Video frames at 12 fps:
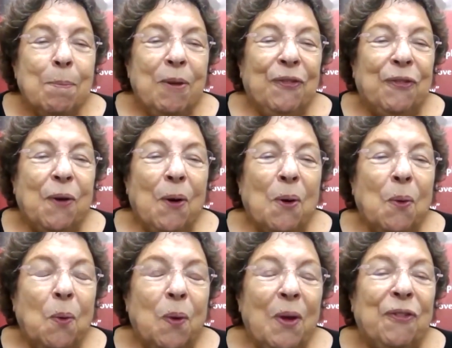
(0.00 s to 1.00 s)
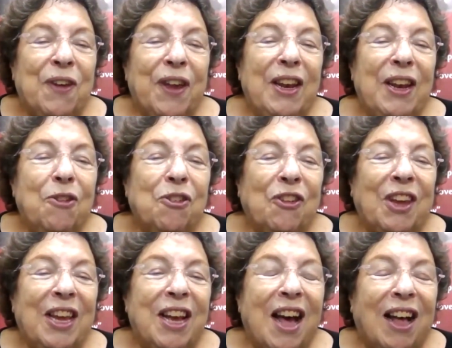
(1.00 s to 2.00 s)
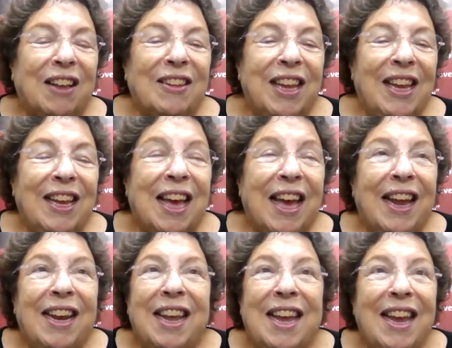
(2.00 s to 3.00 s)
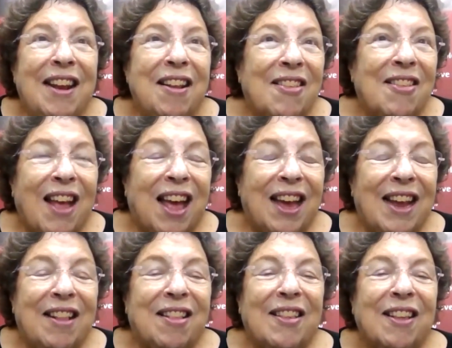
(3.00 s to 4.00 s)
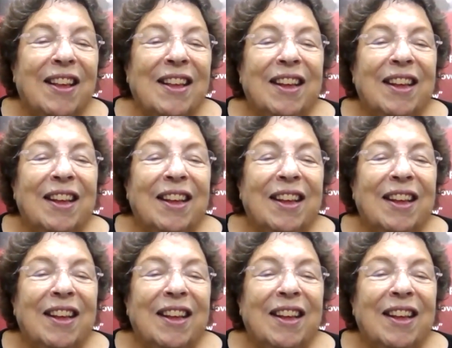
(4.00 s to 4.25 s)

before we finish regarding any insights